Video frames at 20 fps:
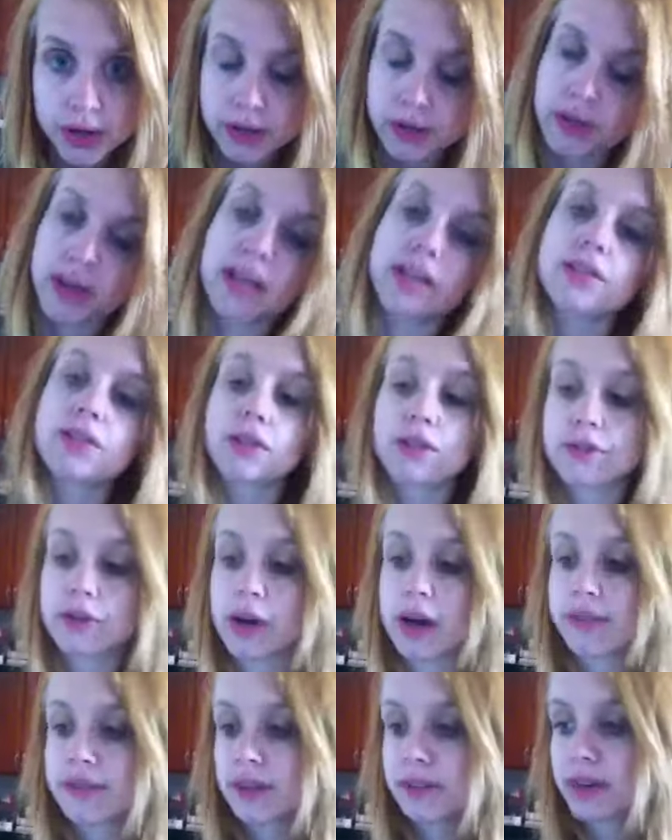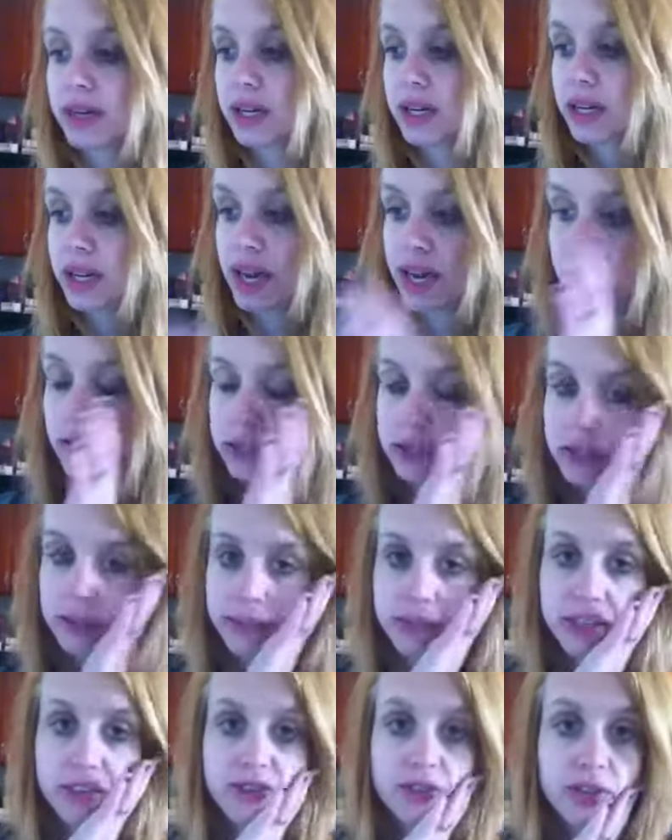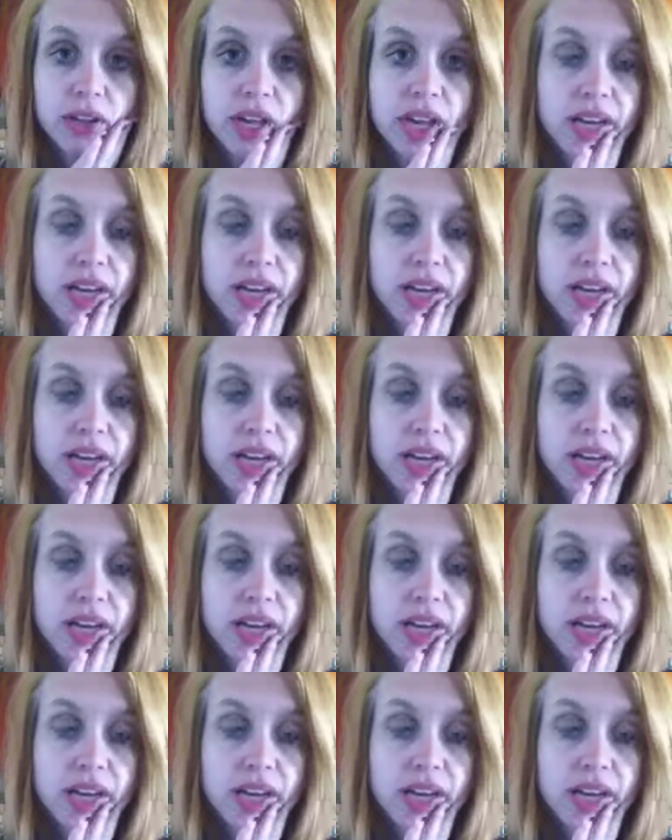Okay, so if you have to make a cake or something for